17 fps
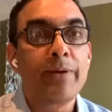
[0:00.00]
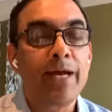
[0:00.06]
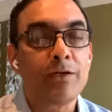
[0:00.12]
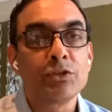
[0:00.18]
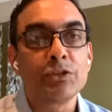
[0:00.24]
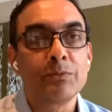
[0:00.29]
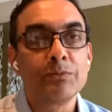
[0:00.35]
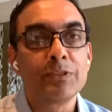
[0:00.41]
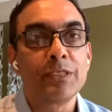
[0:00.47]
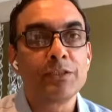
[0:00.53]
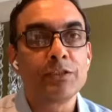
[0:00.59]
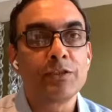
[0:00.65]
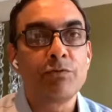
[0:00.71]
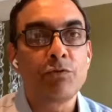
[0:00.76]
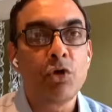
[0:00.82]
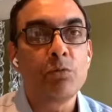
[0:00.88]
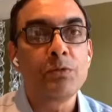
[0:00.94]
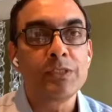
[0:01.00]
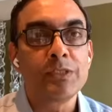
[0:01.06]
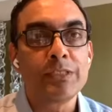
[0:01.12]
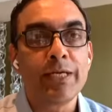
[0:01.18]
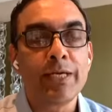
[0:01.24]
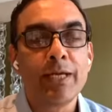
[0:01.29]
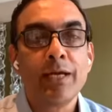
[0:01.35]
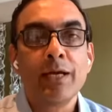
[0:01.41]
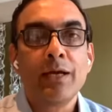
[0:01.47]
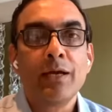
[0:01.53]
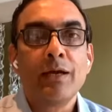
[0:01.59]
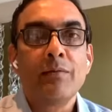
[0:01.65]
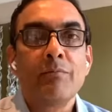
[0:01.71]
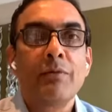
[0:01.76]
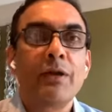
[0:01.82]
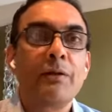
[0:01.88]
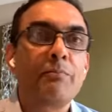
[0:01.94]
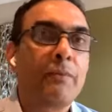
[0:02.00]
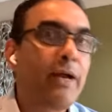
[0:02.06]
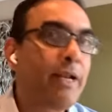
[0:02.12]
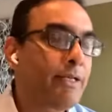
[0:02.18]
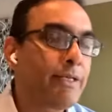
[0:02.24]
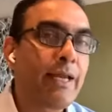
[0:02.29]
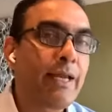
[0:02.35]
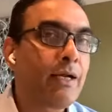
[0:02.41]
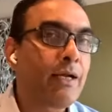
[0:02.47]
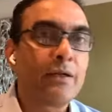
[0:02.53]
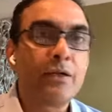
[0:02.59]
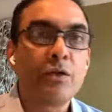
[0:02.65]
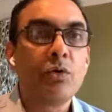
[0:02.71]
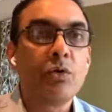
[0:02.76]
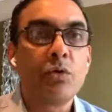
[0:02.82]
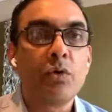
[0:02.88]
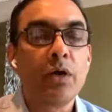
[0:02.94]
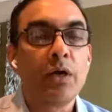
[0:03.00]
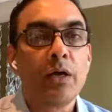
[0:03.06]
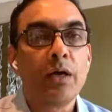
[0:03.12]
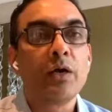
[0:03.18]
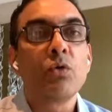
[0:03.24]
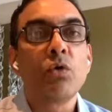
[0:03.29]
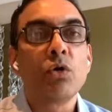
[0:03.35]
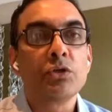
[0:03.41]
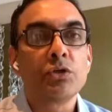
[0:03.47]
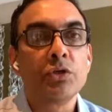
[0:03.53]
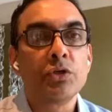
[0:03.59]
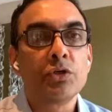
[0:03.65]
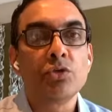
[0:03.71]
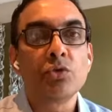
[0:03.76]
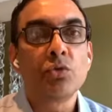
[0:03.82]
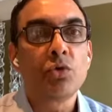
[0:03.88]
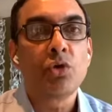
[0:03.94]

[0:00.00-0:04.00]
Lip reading: back to some sense of normalcy, but it might take a quarter or two